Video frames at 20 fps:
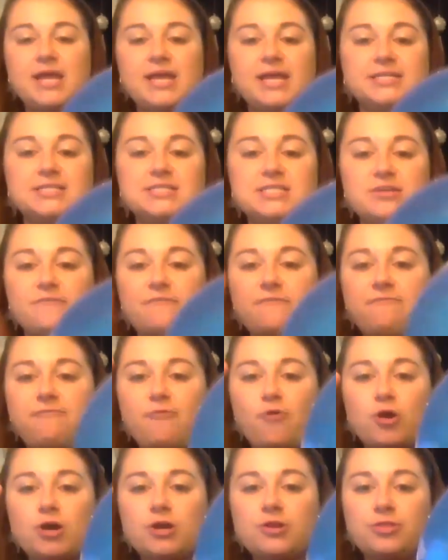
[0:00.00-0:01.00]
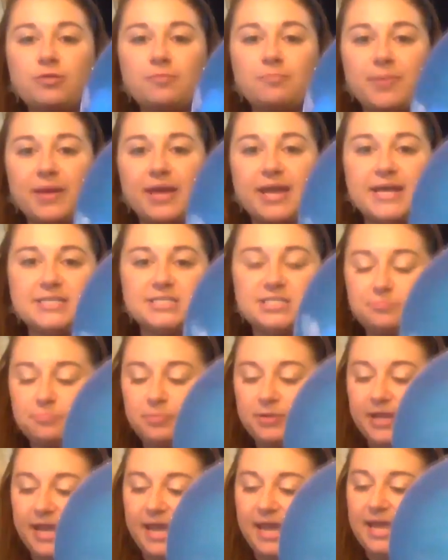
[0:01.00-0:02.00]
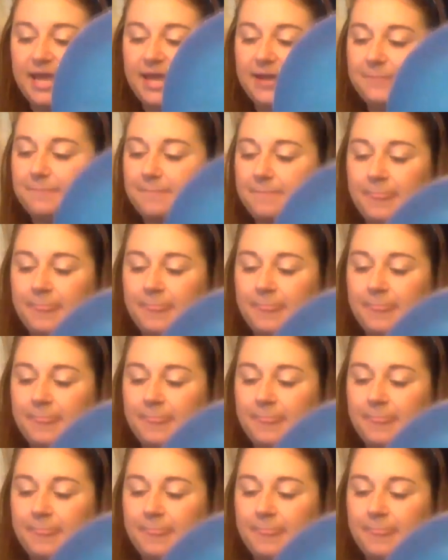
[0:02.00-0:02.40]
It's the 4th biggest planet.